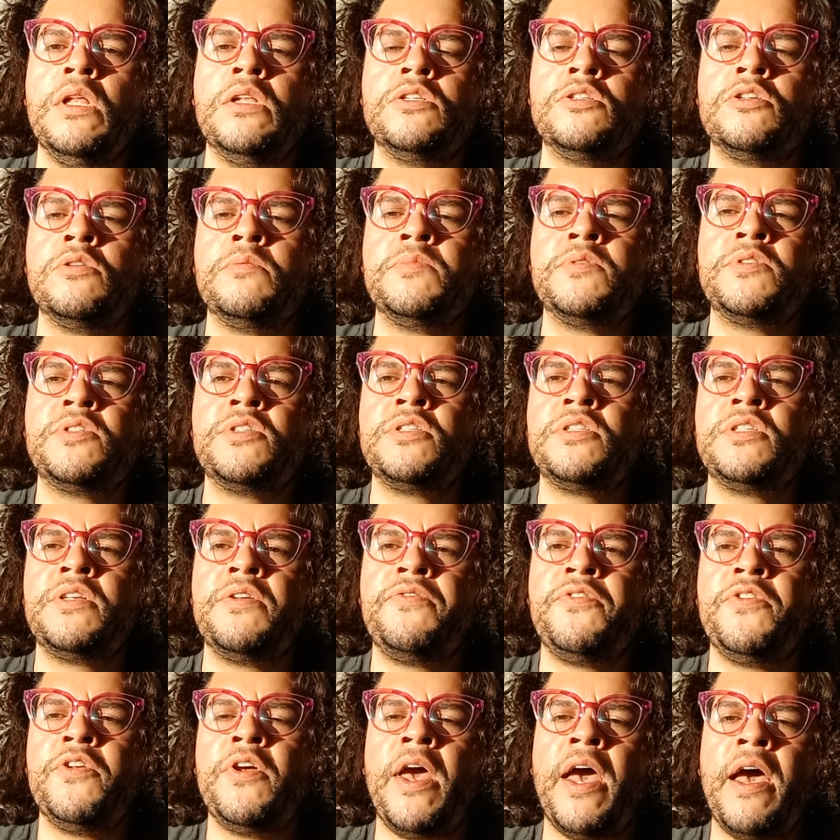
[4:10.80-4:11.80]
it's almost as
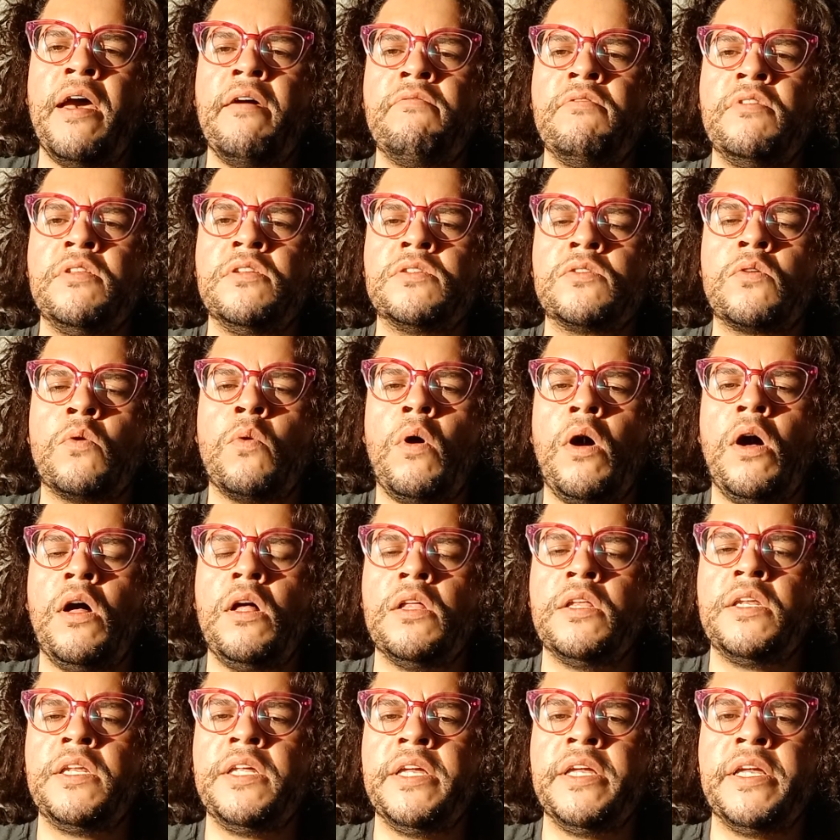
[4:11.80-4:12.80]
if you have these
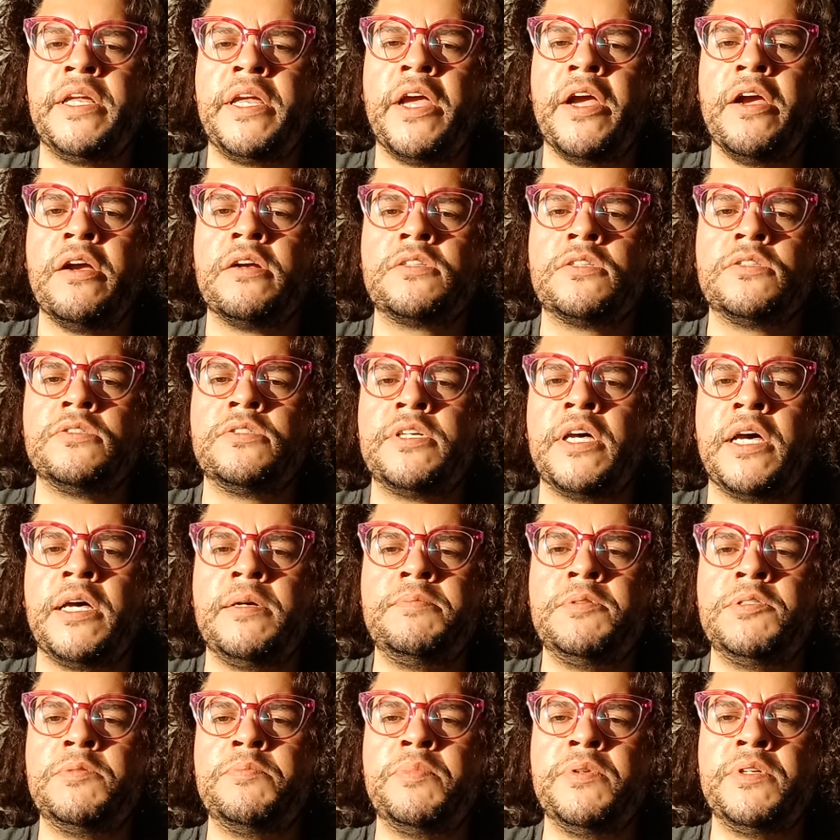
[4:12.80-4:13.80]
quality character
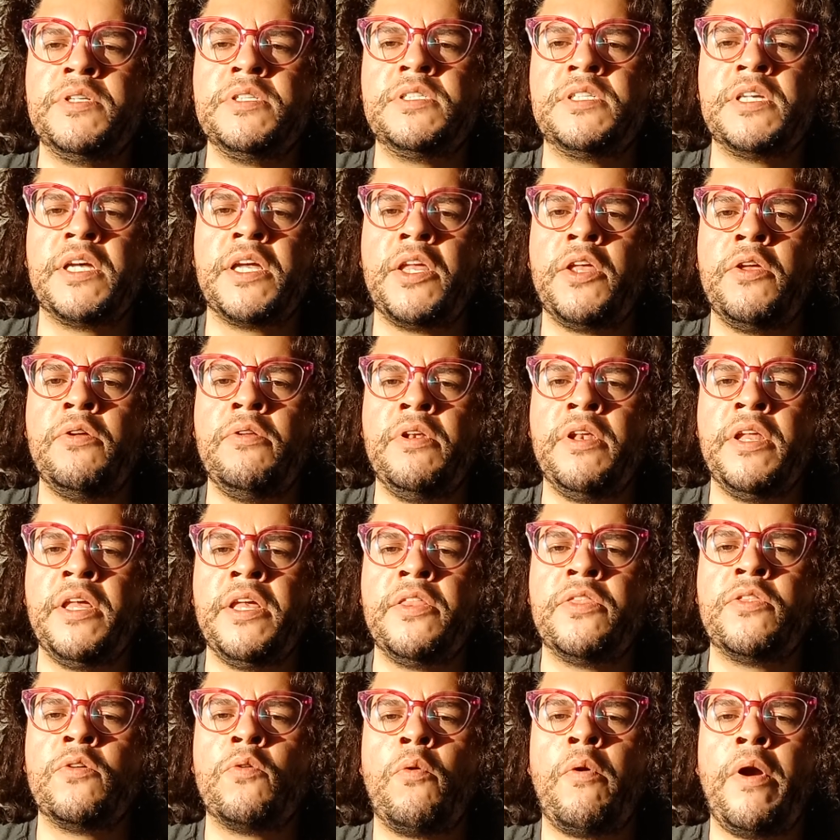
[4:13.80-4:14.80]
types, but it's like you
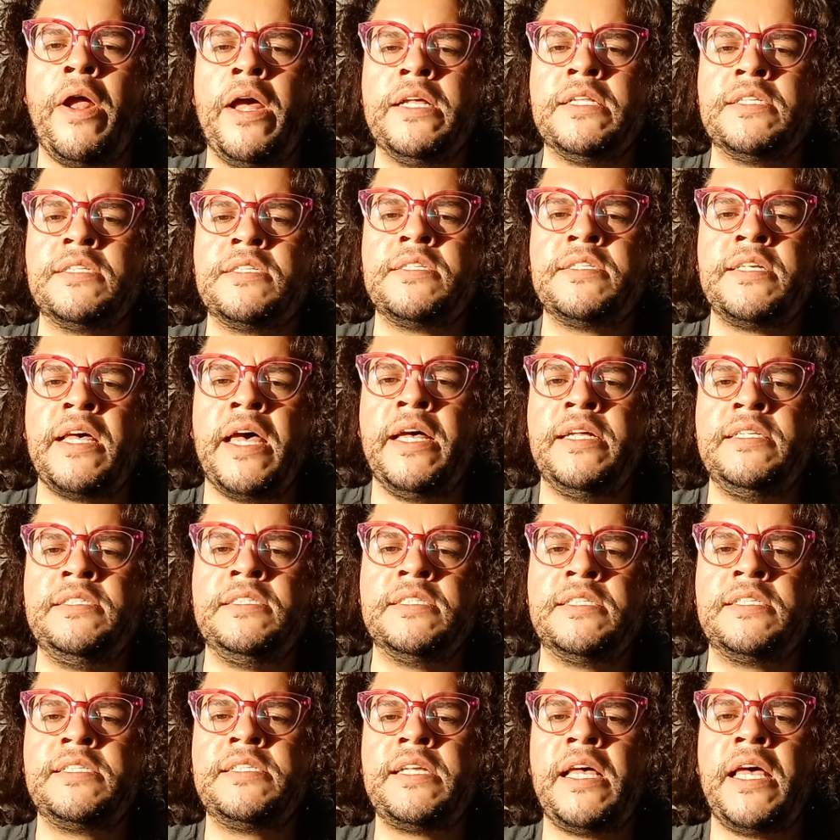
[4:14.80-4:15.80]
need the right set
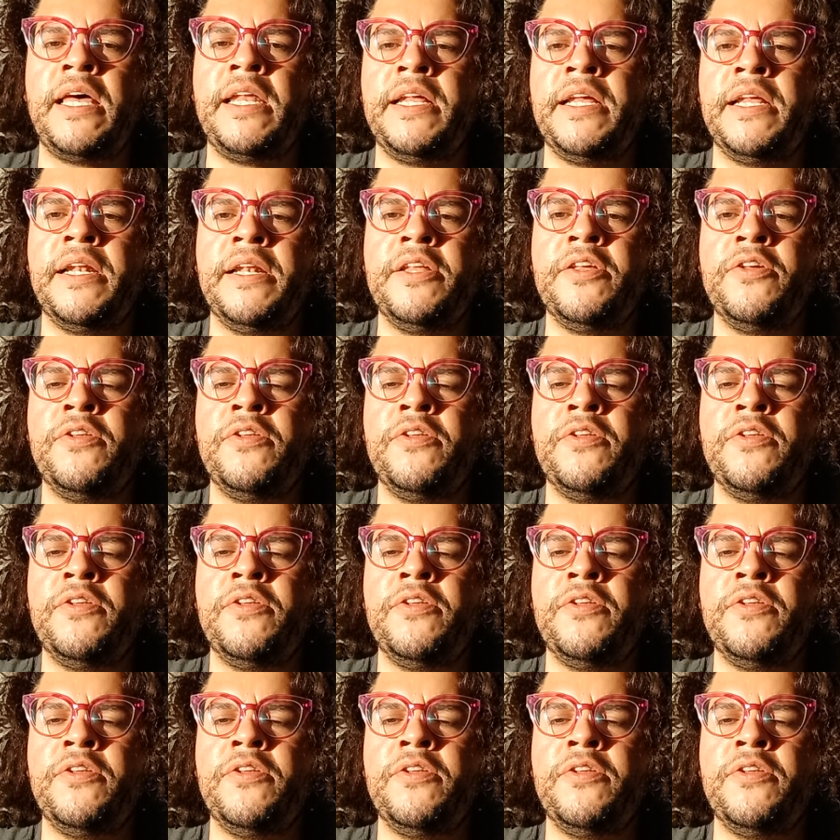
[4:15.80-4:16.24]
and setting.